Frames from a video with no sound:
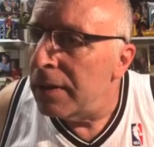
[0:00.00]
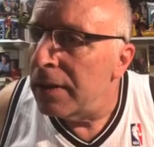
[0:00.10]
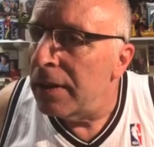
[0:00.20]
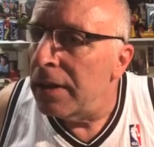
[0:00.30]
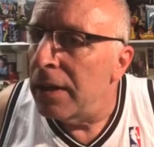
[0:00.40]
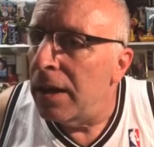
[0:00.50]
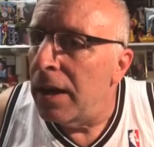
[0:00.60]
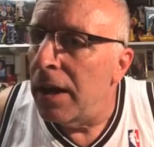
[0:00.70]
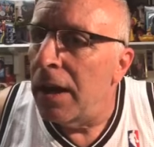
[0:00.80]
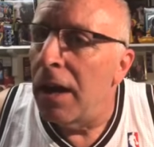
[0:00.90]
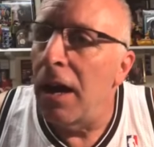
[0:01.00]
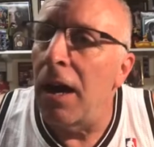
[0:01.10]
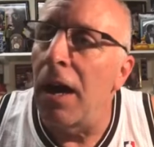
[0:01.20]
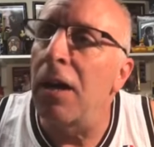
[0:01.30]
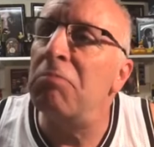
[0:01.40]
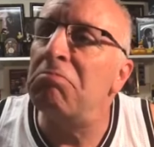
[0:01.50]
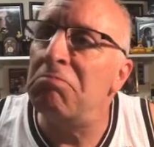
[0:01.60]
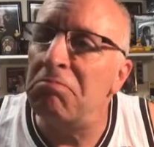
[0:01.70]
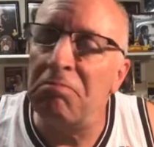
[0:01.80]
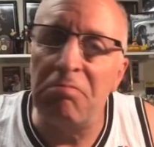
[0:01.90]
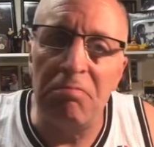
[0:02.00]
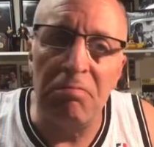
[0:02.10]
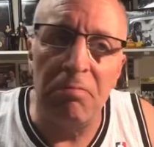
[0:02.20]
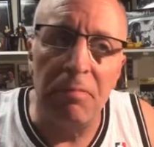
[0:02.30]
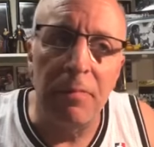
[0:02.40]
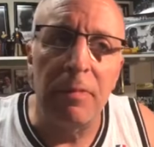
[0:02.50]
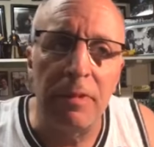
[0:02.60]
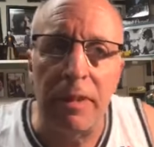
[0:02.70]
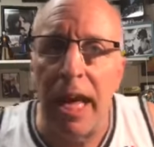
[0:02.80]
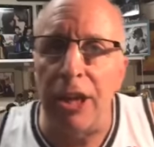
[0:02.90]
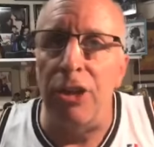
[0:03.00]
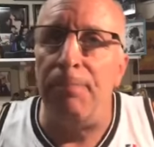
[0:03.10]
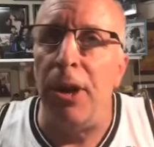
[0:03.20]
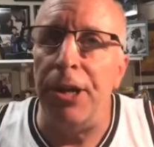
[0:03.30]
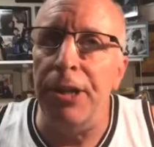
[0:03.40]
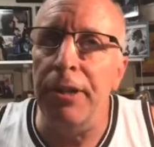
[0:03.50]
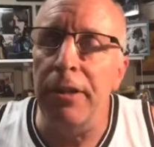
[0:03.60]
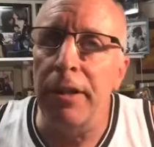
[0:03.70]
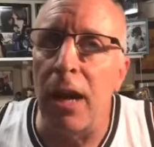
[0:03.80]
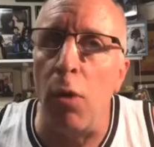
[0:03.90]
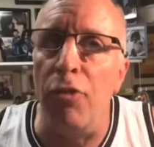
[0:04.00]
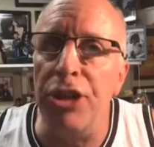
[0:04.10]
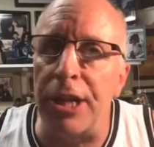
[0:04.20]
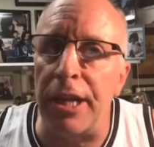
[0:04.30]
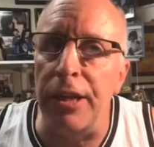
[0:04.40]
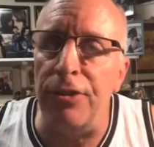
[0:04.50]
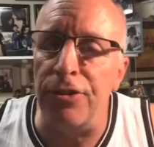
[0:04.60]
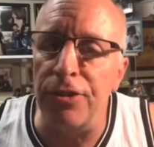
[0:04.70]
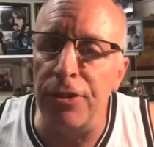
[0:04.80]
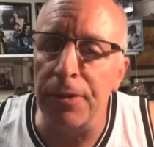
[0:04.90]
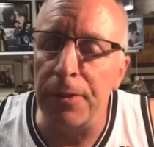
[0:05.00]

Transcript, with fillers: your videos all the time. I love them. You're hilarious. Thank you, buddy. How old are your kids?